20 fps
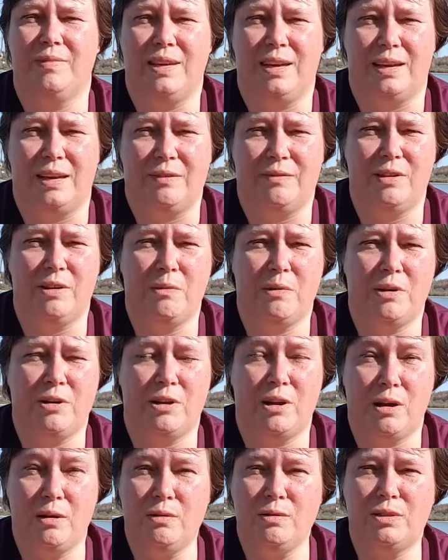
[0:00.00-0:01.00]
yeah, if
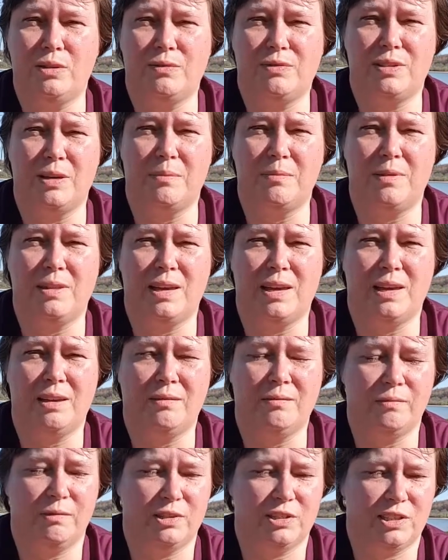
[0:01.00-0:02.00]
anyone knows of
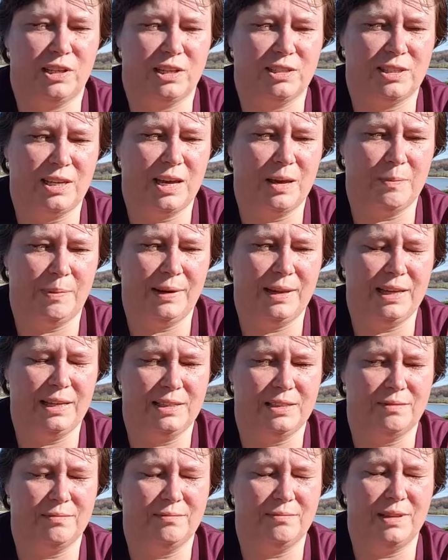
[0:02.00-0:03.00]
something which does that,
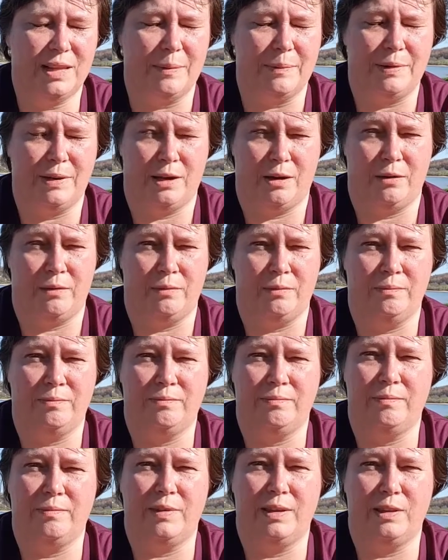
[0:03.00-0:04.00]
please let me know
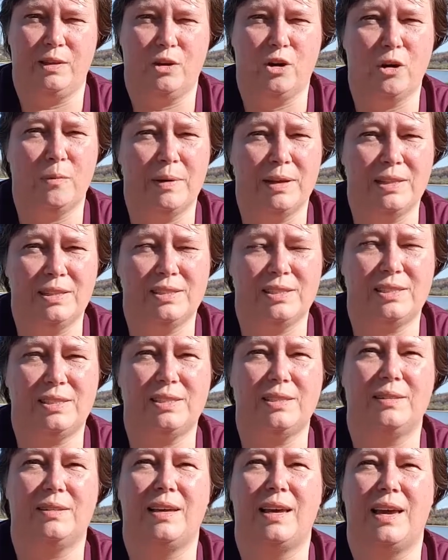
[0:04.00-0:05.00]
in the
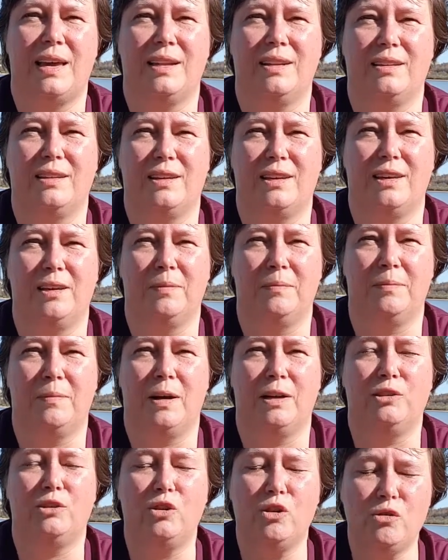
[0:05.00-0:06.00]
comments. And
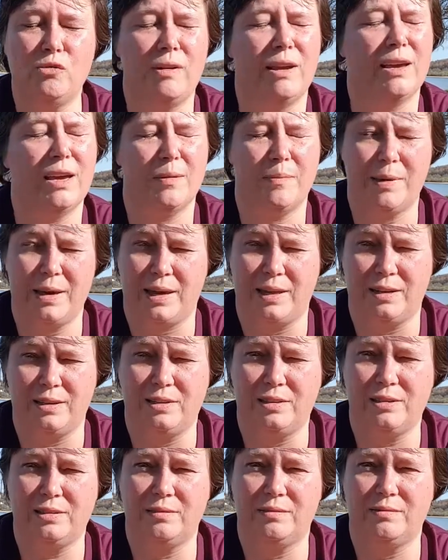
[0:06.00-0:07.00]
I do
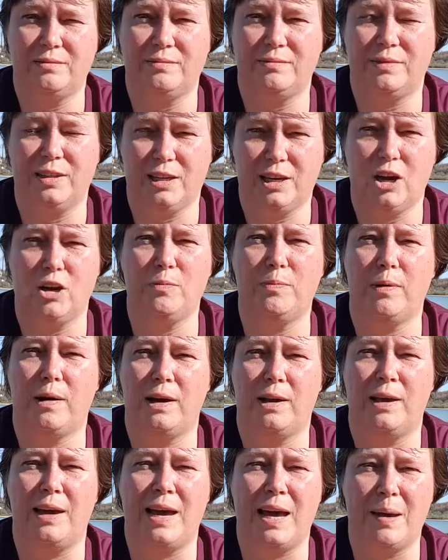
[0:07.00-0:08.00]
recommend the
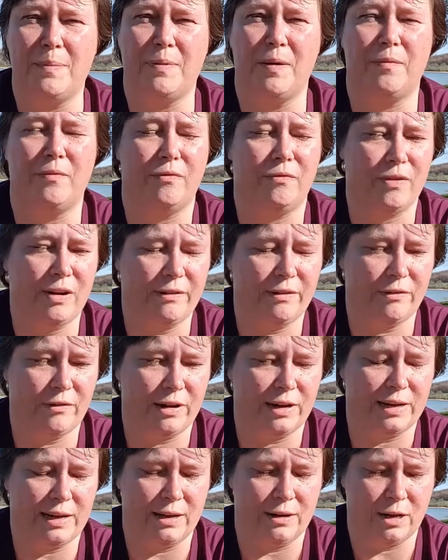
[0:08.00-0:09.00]
CoPilot app. I'm very,
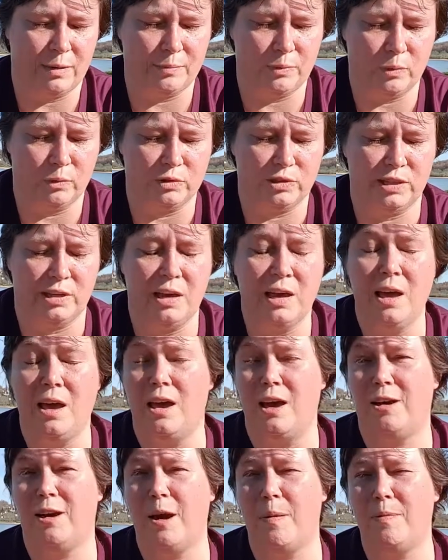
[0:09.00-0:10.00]
very glad I bought it.
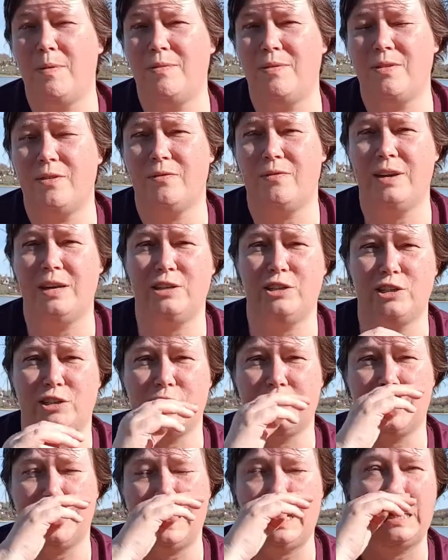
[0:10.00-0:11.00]
A couple of other features
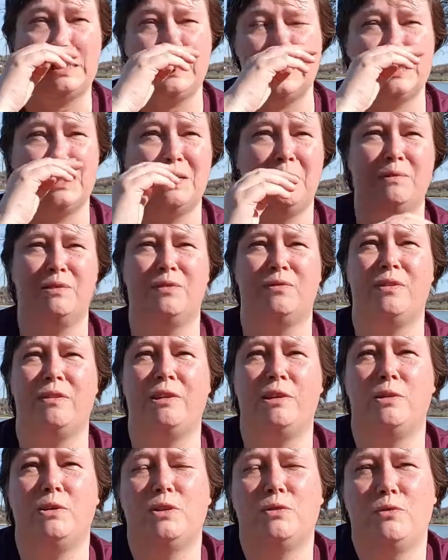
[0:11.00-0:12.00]
that it has actually, which are
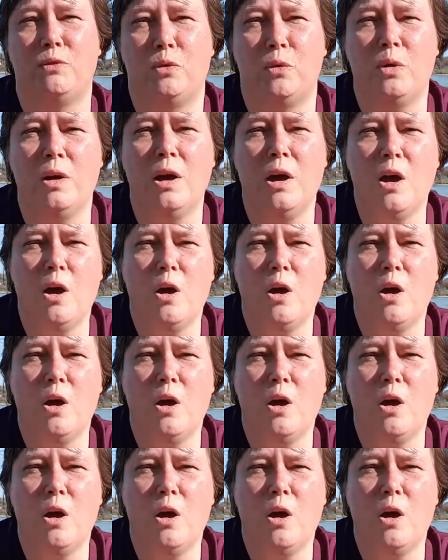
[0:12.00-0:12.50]
very useful.